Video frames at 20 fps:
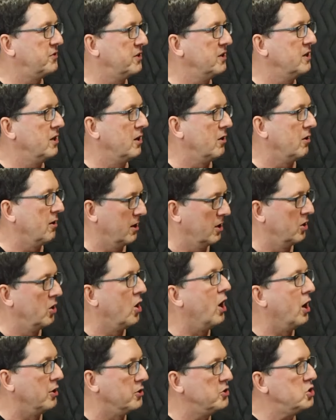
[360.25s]
a year at
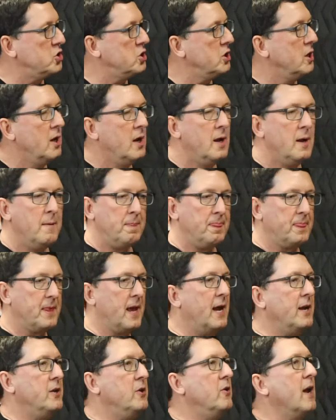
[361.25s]
lunch,
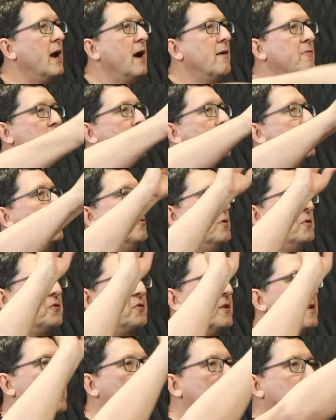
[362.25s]
and you'd have one. It
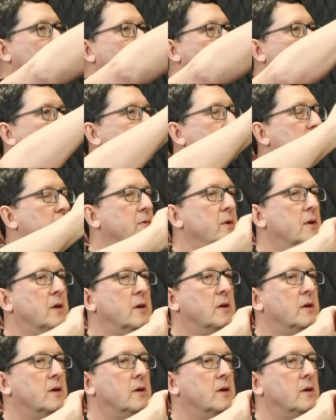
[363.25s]
was you know, uh,